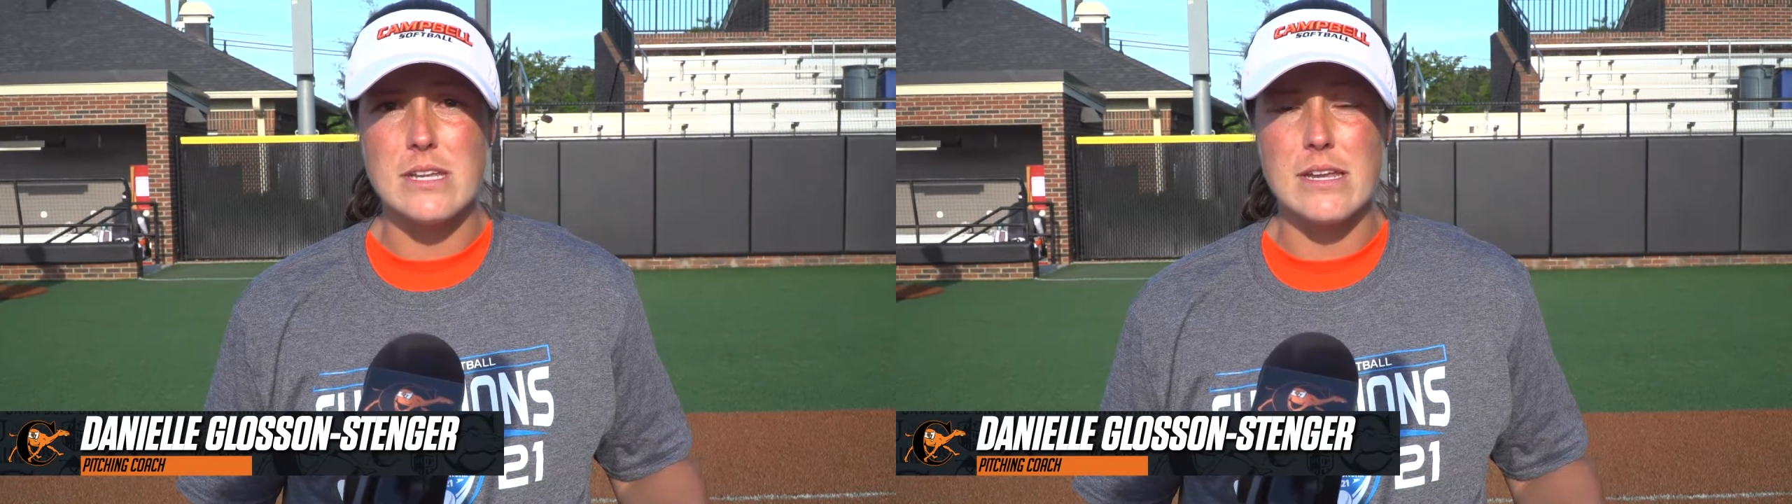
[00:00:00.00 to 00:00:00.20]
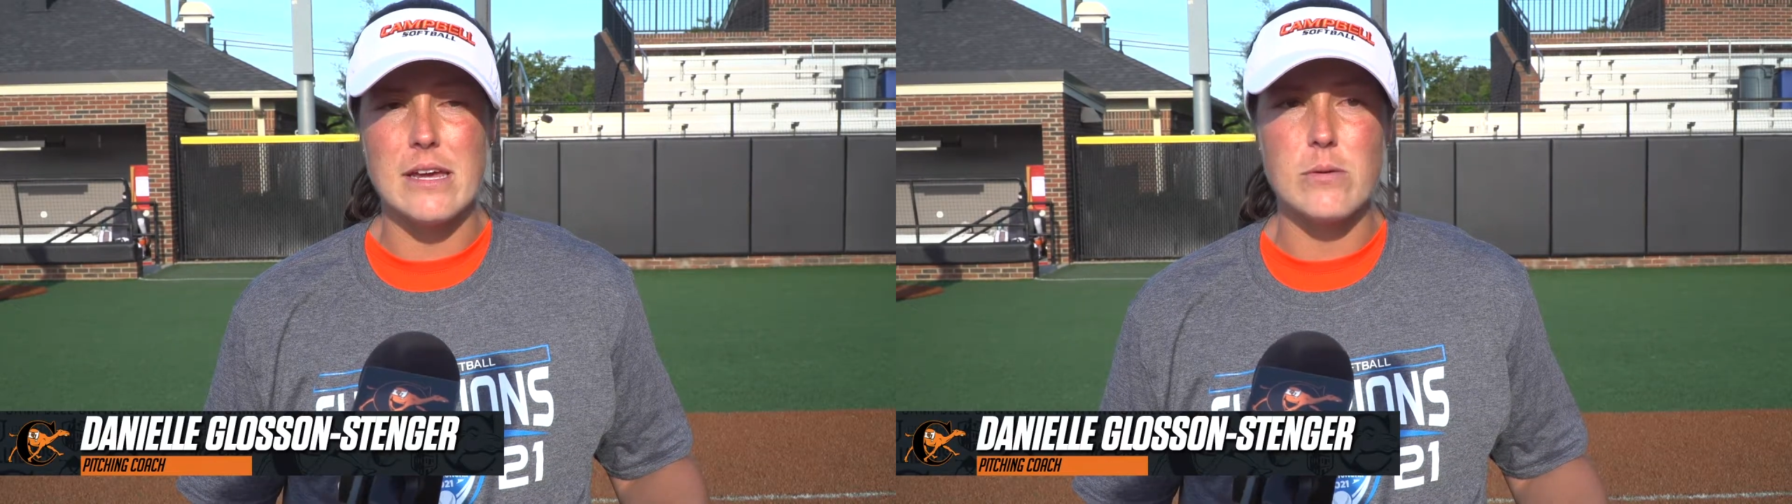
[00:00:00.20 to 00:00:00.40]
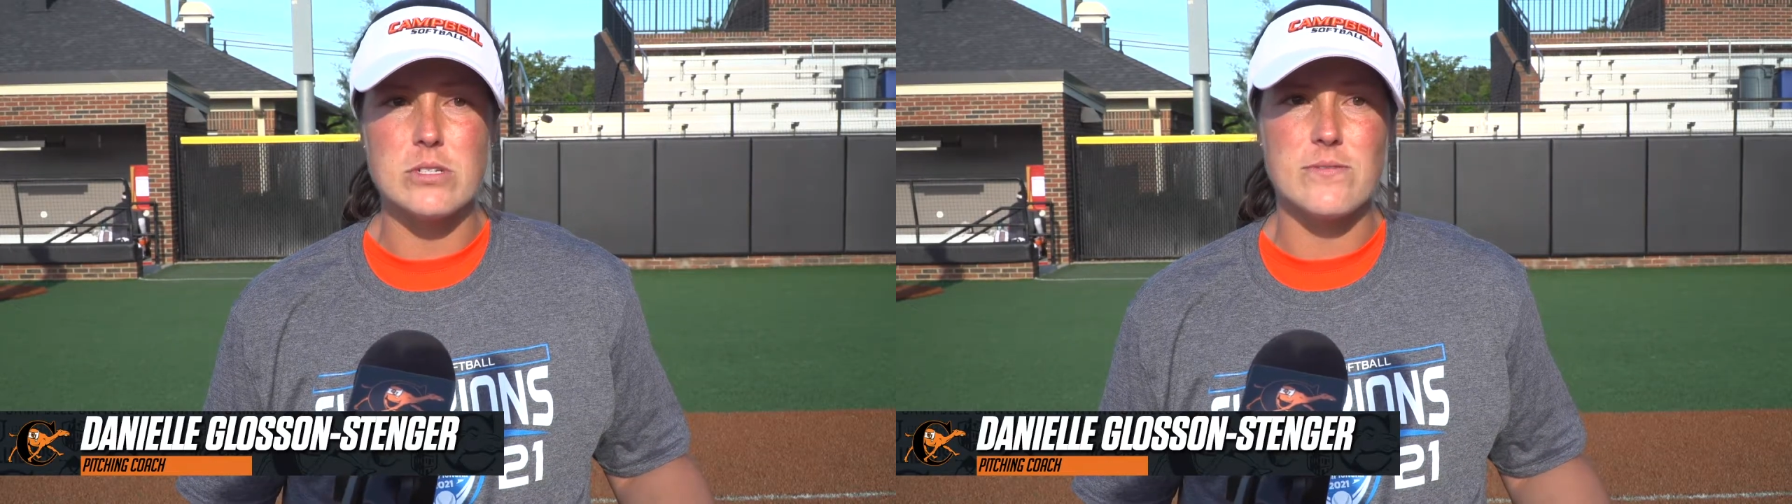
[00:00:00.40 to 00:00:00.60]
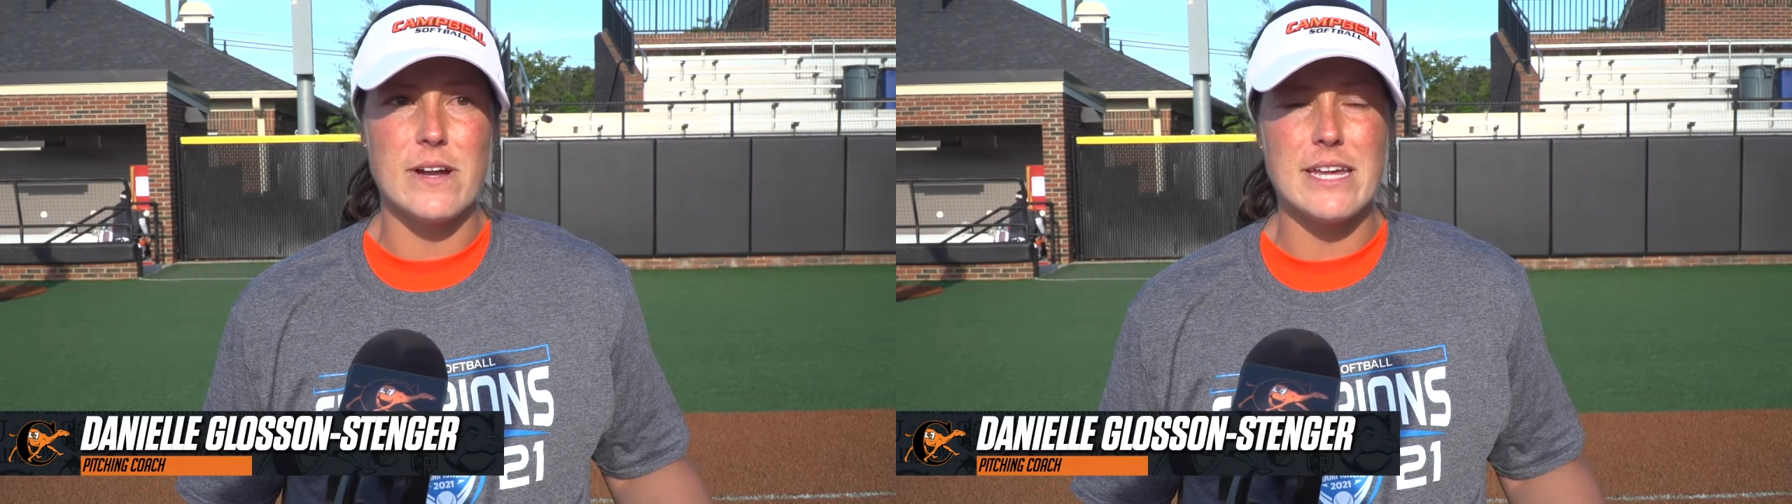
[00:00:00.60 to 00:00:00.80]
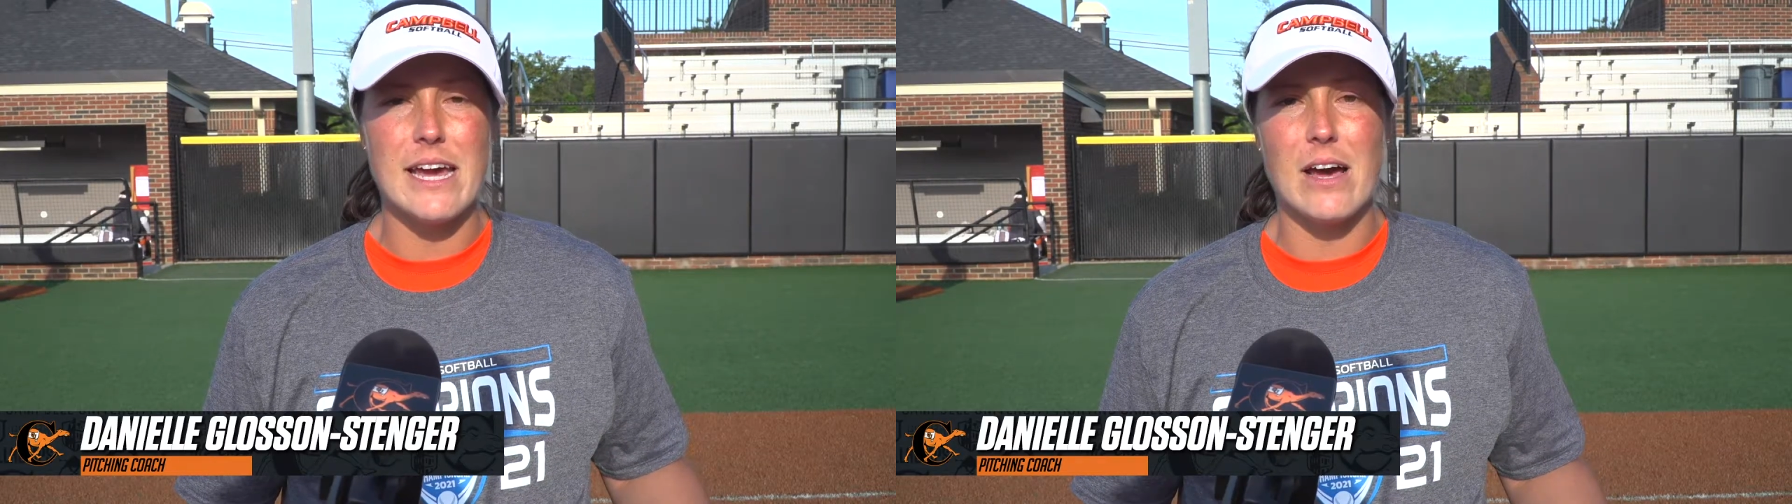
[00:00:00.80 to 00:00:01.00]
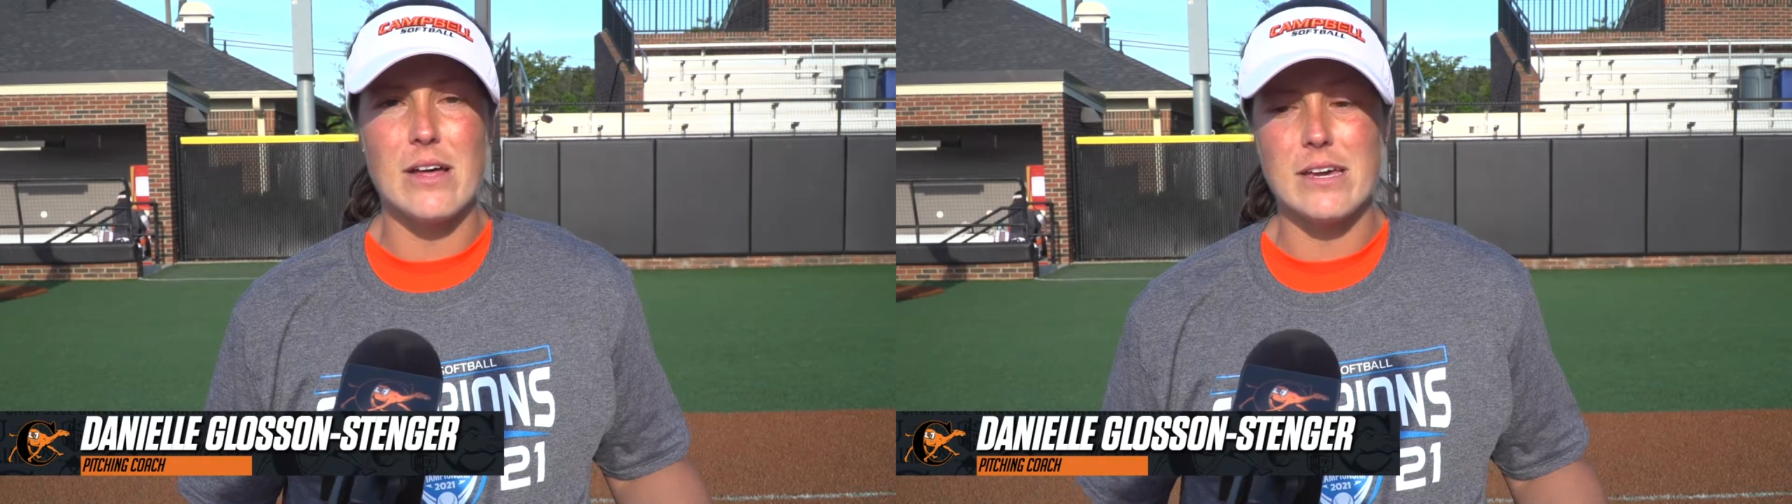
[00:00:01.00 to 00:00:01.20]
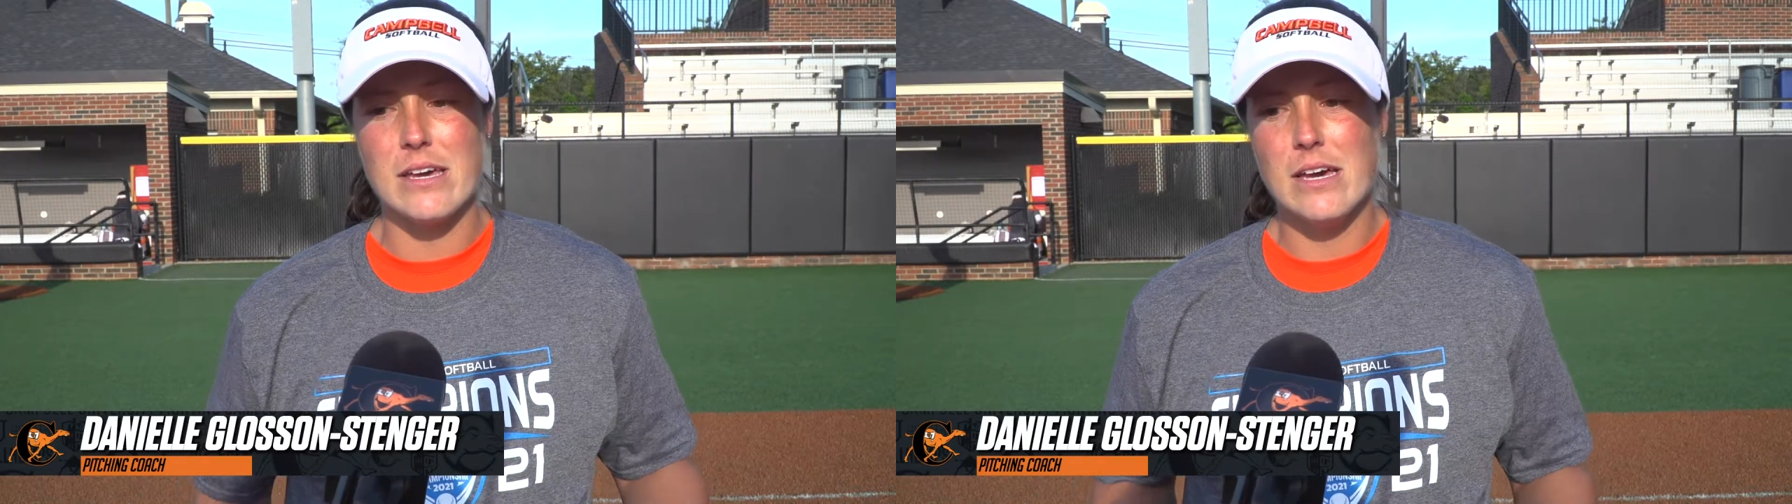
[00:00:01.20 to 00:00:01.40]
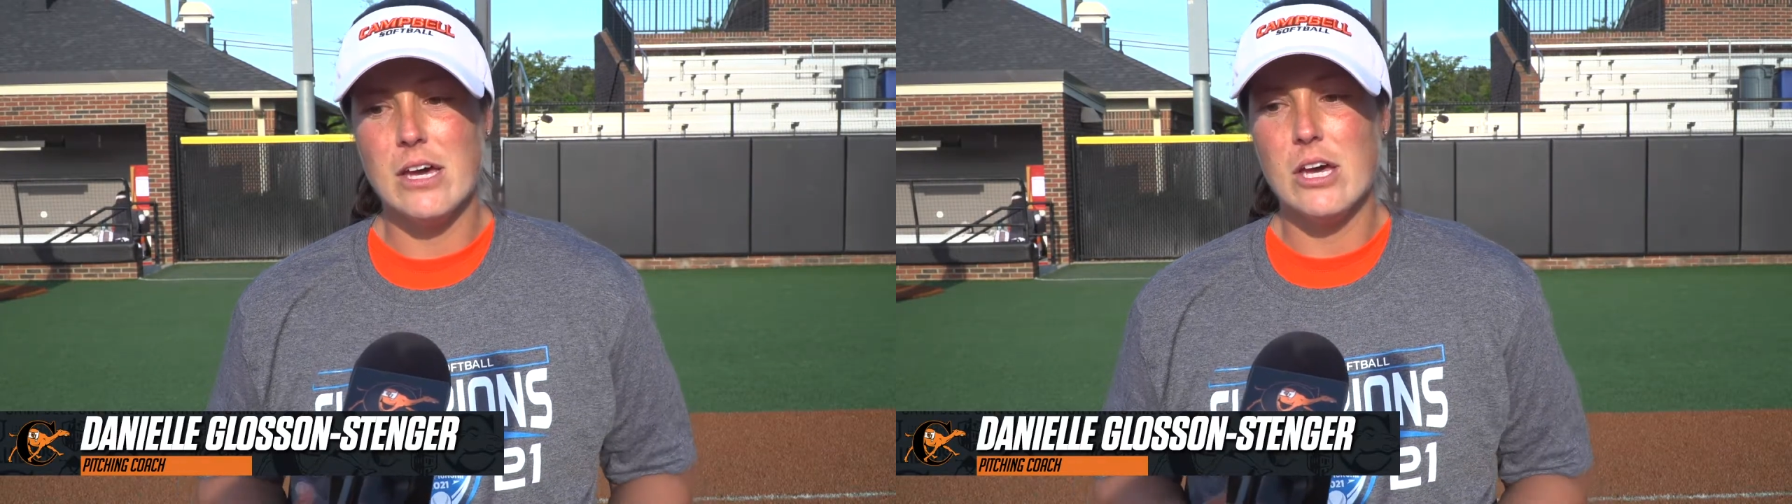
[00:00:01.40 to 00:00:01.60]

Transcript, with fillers: And it was funny how like.